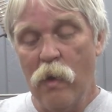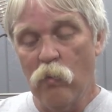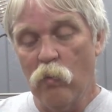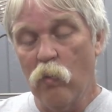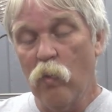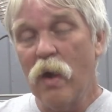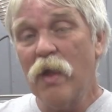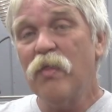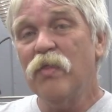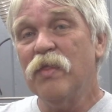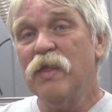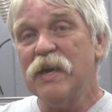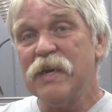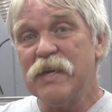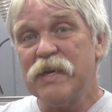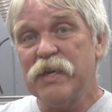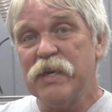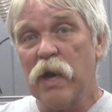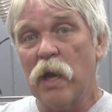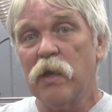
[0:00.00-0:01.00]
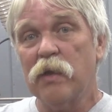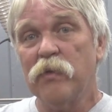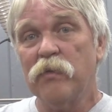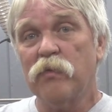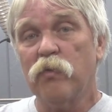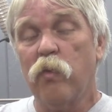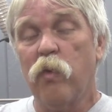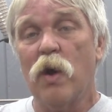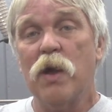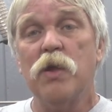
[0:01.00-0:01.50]
and one that
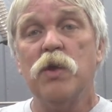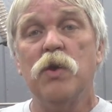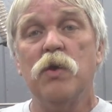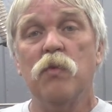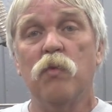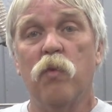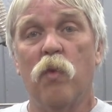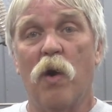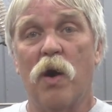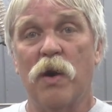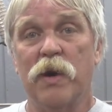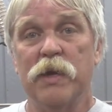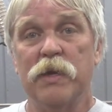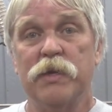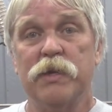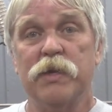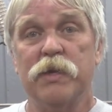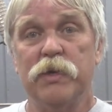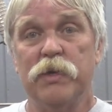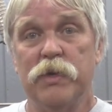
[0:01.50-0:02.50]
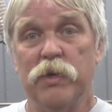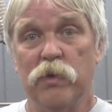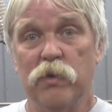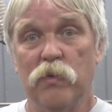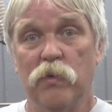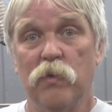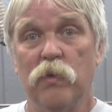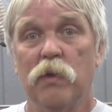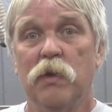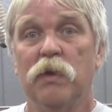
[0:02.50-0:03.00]
does what you want it to
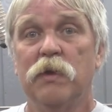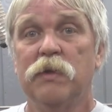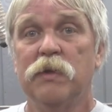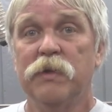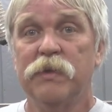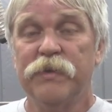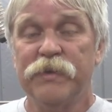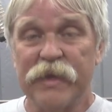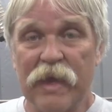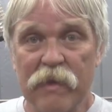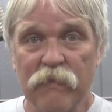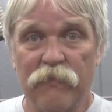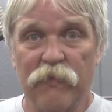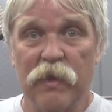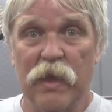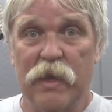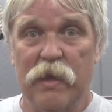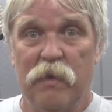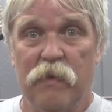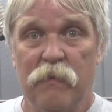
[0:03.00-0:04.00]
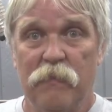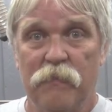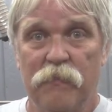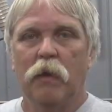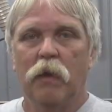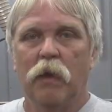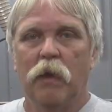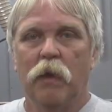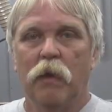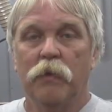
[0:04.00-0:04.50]
do safely.
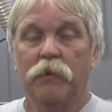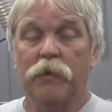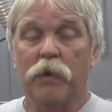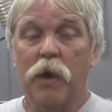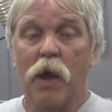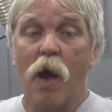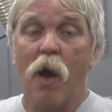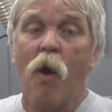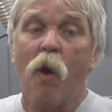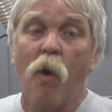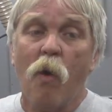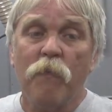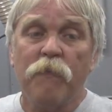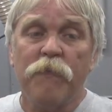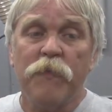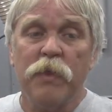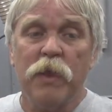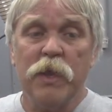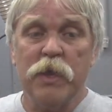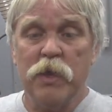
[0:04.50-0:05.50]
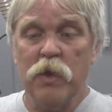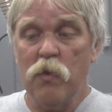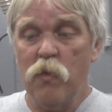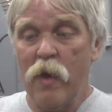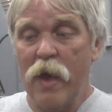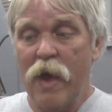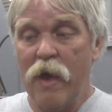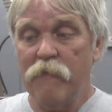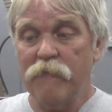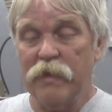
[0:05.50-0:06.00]
So now hopefully
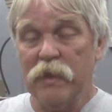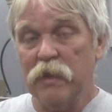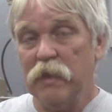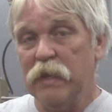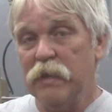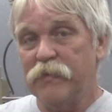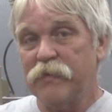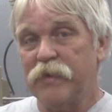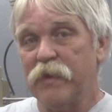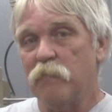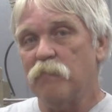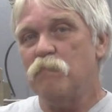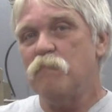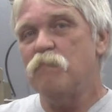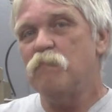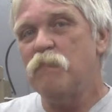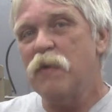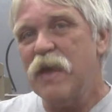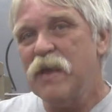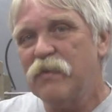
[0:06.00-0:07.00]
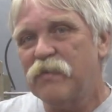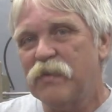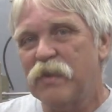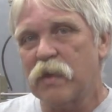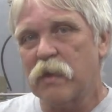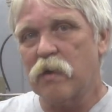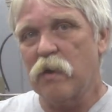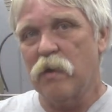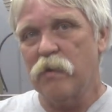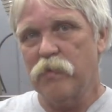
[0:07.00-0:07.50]
you have at least a
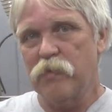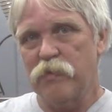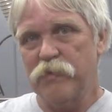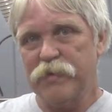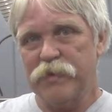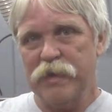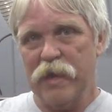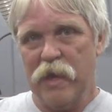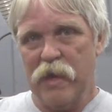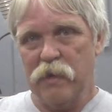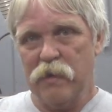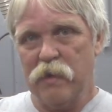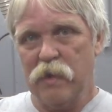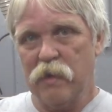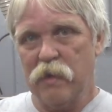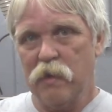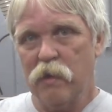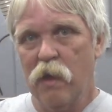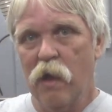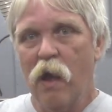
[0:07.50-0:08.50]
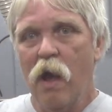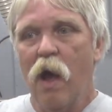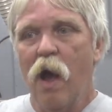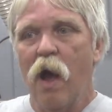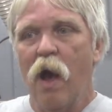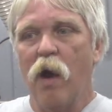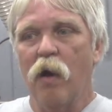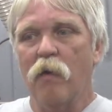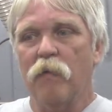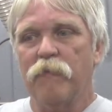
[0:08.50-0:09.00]
basic understanding
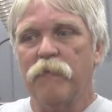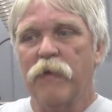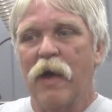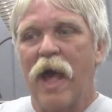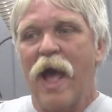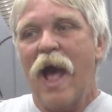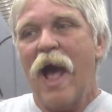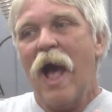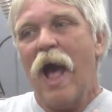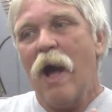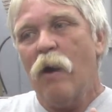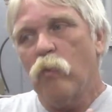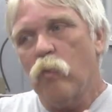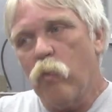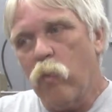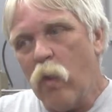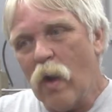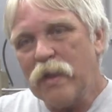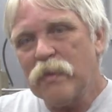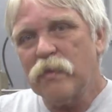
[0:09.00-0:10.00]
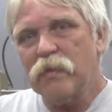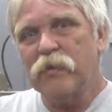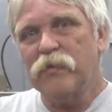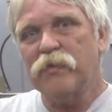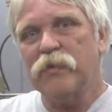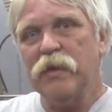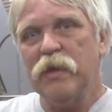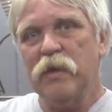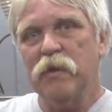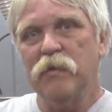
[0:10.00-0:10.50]
of what the
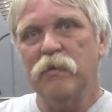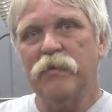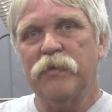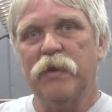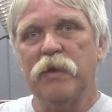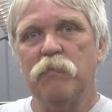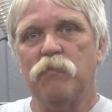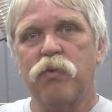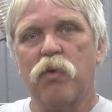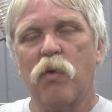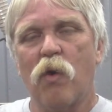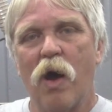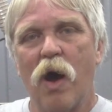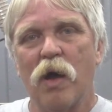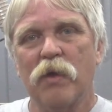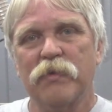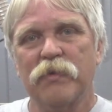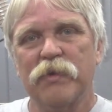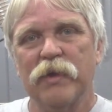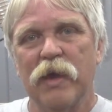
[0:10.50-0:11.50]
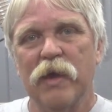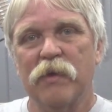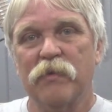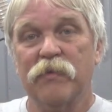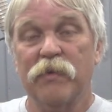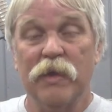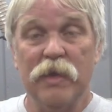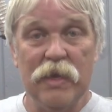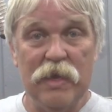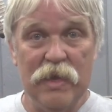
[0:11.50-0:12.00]
CNC
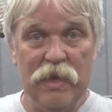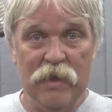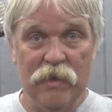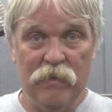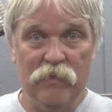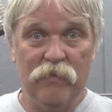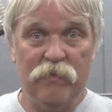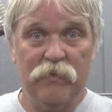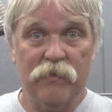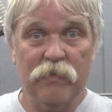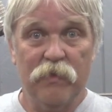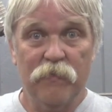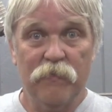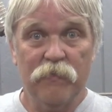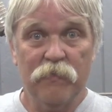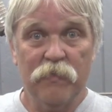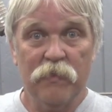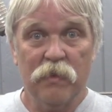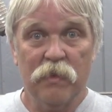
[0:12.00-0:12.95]
process is.